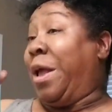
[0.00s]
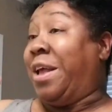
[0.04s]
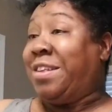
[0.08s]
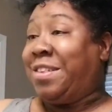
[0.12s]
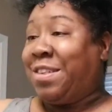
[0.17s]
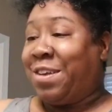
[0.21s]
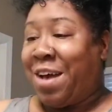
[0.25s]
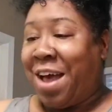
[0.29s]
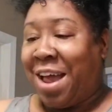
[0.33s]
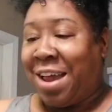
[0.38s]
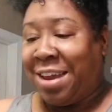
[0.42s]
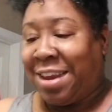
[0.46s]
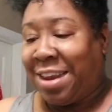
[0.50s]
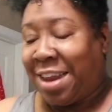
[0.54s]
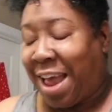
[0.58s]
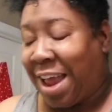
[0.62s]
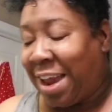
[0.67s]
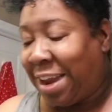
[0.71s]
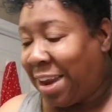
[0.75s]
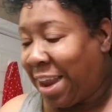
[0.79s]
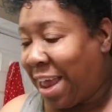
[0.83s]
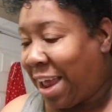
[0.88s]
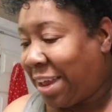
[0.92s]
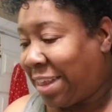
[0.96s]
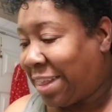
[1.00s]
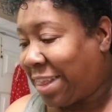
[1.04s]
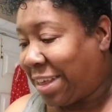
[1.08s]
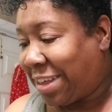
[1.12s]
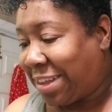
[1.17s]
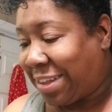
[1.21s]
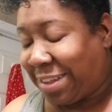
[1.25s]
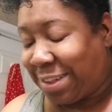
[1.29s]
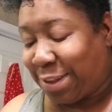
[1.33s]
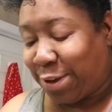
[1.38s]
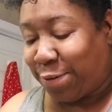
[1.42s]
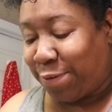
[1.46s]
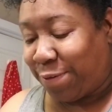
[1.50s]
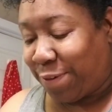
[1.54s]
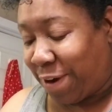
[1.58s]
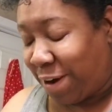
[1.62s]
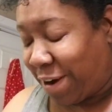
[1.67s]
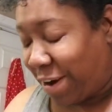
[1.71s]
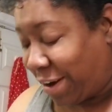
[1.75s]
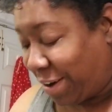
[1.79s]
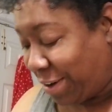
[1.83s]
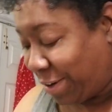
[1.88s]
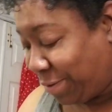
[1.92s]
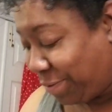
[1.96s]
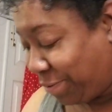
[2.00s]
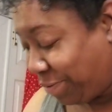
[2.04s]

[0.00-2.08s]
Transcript: So I like this so far.